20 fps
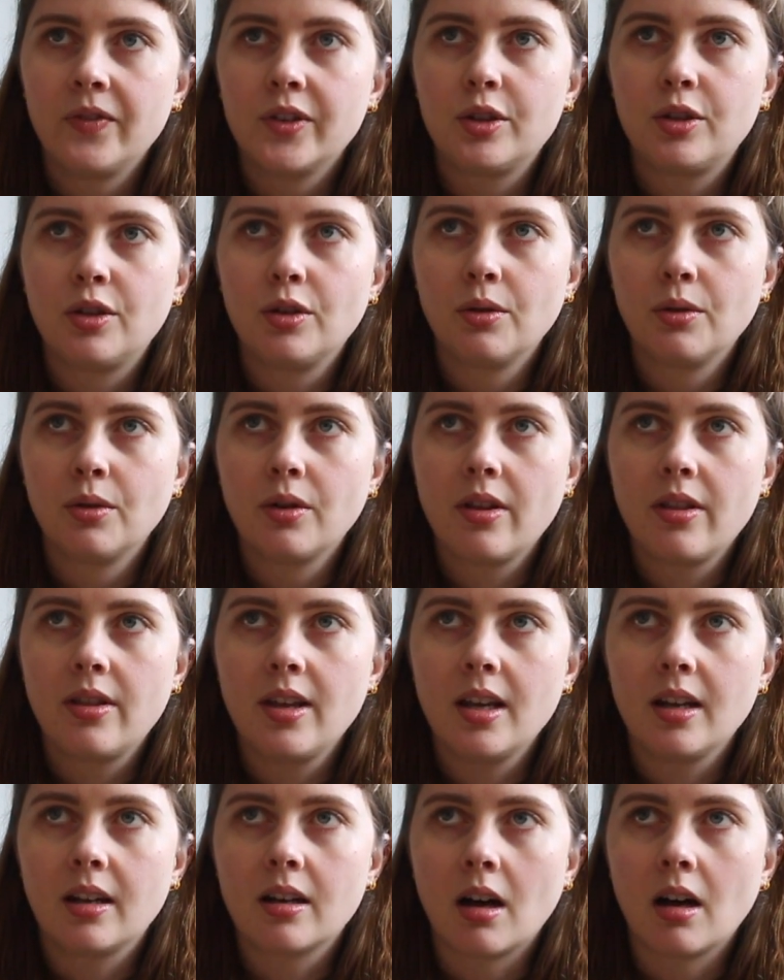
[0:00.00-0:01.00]
to
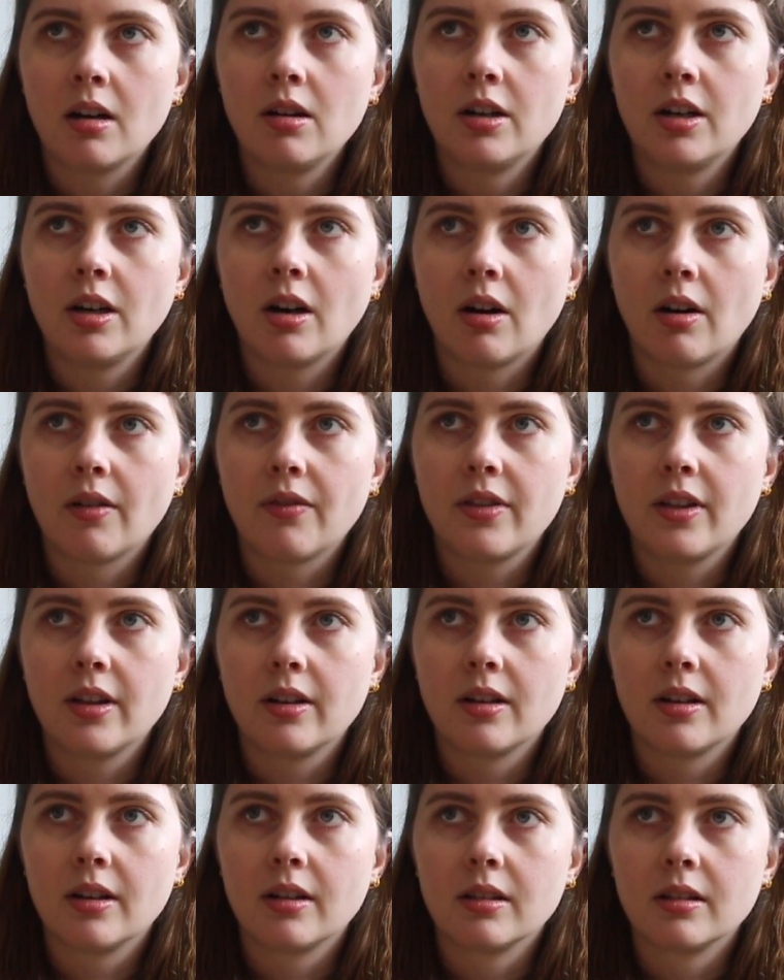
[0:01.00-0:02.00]
the color of
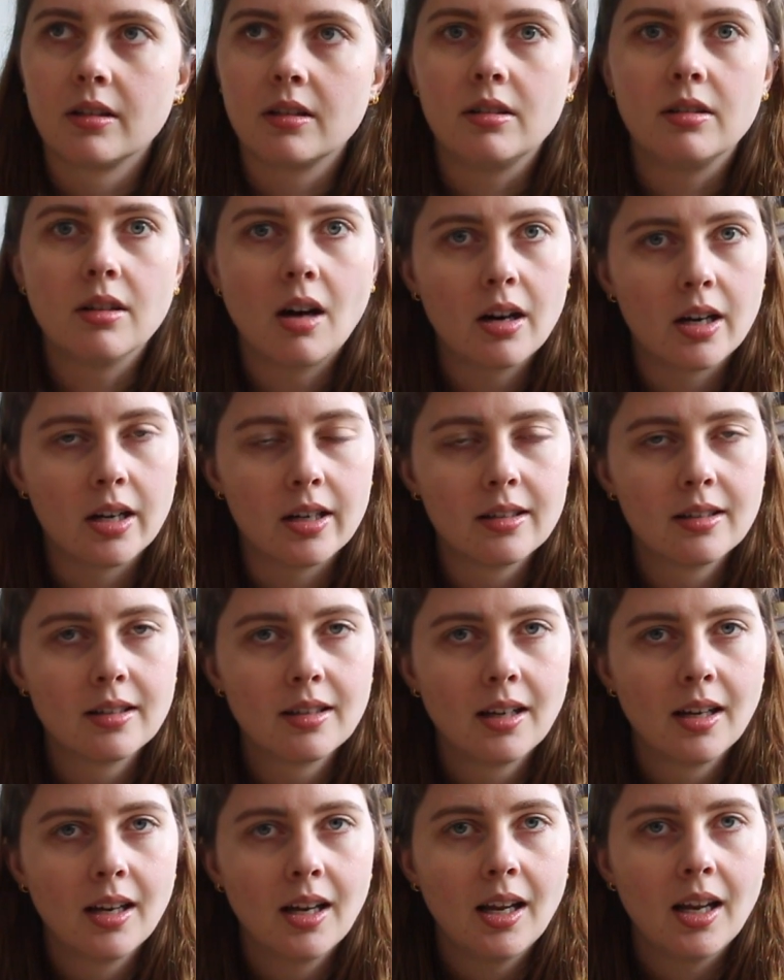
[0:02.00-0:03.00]
the yarn,